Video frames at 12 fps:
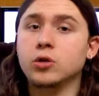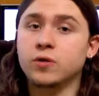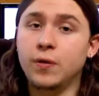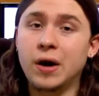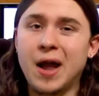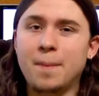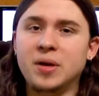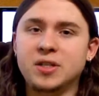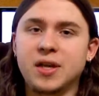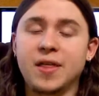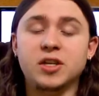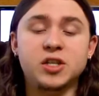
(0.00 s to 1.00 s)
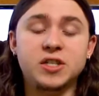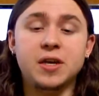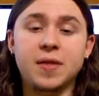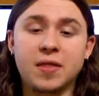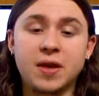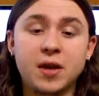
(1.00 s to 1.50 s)
So I was very happy to see that, just
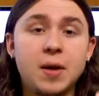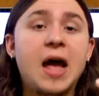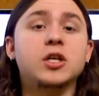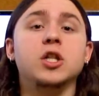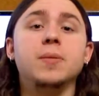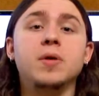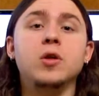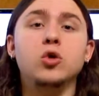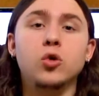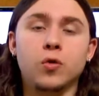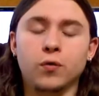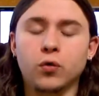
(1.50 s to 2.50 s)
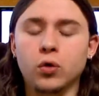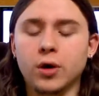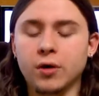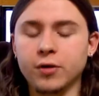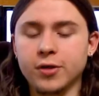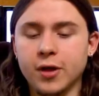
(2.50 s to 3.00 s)
seeing that they could actually be useful
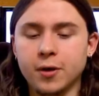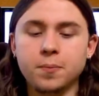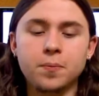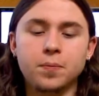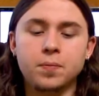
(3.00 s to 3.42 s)
and everything.